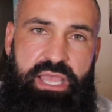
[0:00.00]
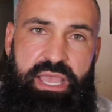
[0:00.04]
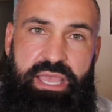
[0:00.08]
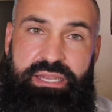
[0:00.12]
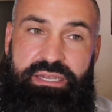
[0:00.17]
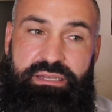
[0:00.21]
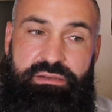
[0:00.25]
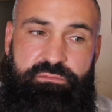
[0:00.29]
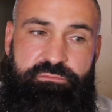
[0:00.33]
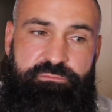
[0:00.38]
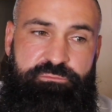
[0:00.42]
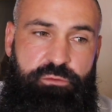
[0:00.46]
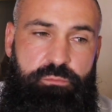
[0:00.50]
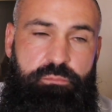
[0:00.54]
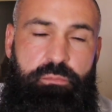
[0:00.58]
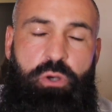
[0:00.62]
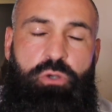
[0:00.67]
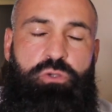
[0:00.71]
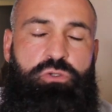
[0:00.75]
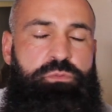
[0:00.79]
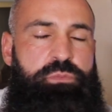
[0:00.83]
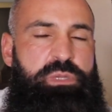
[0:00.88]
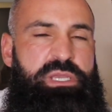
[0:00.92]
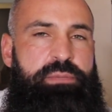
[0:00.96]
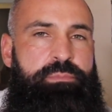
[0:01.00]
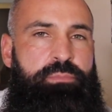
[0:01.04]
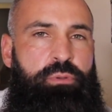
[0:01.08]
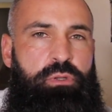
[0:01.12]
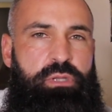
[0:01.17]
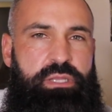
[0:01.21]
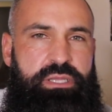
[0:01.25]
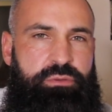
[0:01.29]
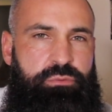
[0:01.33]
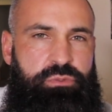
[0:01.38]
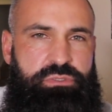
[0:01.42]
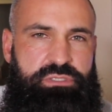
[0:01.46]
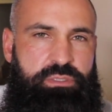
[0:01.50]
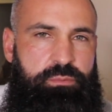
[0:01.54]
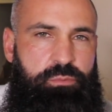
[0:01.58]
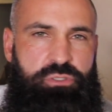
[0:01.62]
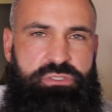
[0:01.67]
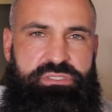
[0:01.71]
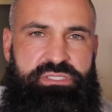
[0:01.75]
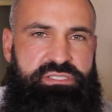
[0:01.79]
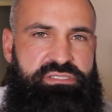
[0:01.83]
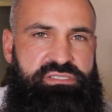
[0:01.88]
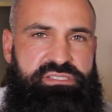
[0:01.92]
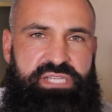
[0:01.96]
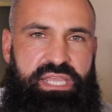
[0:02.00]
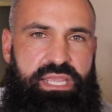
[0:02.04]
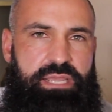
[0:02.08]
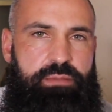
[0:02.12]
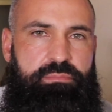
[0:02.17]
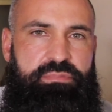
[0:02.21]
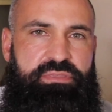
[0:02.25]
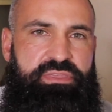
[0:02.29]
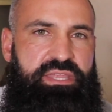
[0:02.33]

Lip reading: And for most people, it was almost the same